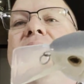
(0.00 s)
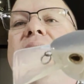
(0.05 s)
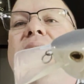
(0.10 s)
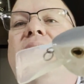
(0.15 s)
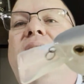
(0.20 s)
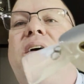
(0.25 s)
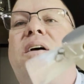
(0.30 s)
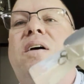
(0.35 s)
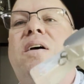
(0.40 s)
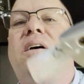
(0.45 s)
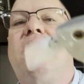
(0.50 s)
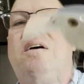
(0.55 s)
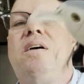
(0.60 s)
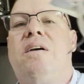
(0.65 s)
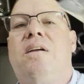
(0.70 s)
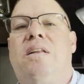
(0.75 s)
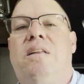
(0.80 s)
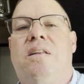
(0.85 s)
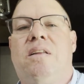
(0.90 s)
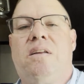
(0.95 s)

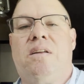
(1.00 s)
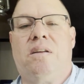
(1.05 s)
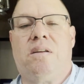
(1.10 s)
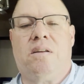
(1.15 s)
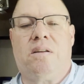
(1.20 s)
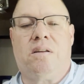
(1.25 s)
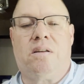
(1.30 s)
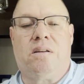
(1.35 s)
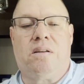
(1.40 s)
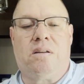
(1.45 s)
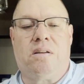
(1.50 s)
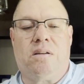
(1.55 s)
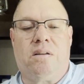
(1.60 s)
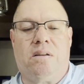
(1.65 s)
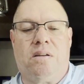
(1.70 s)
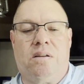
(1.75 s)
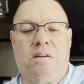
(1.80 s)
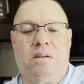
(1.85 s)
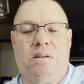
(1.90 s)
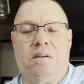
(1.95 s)

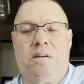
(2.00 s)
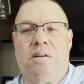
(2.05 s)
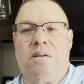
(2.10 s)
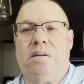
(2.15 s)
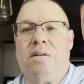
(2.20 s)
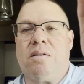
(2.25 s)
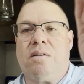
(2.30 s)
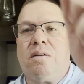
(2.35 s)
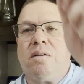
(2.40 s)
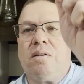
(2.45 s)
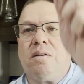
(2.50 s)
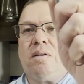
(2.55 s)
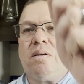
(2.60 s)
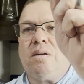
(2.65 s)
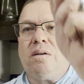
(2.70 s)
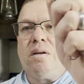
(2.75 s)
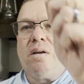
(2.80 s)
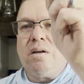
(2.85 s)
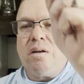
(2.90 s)
Nothing is said.